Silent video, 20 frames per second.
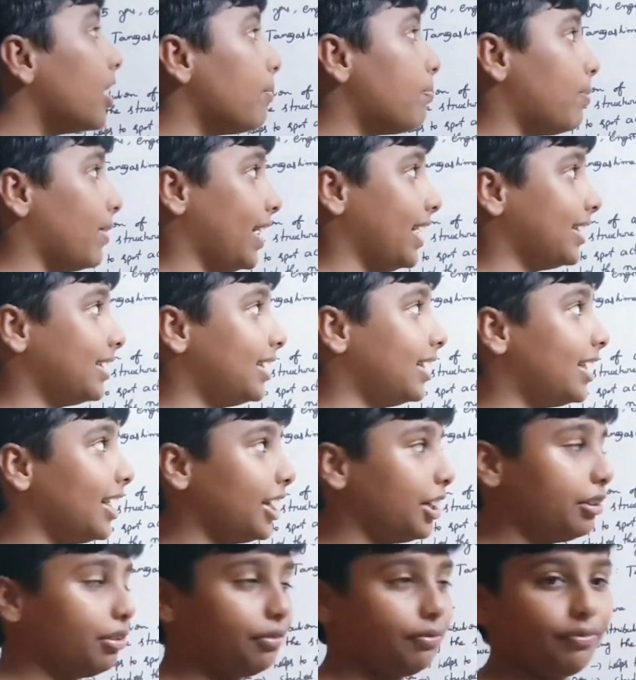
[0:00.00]
placed it
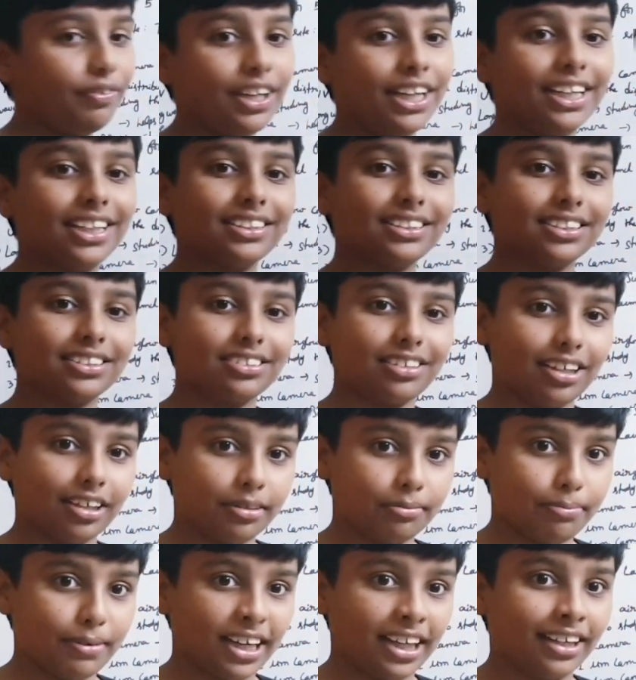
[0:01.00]
into Venus's
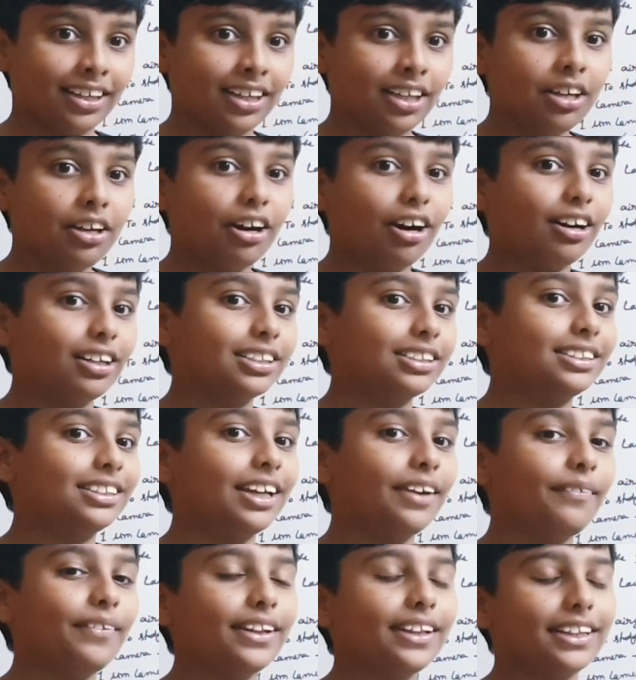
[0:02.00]
orbit on
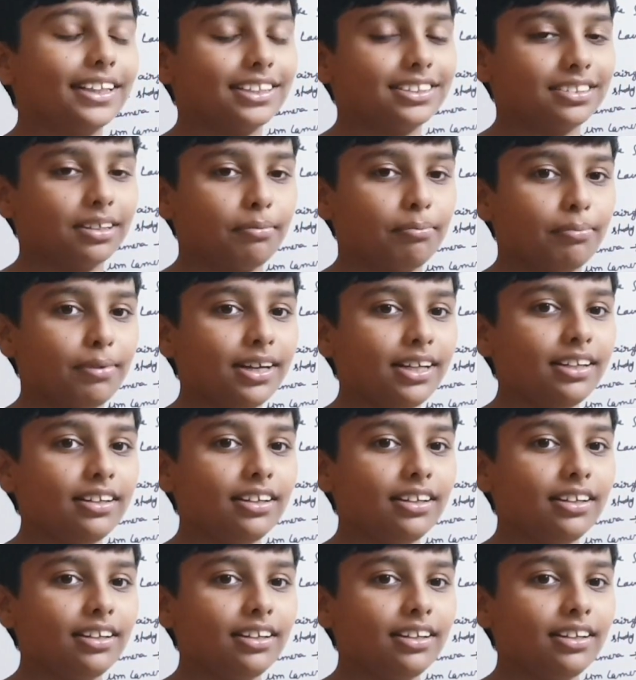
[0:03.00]
7 December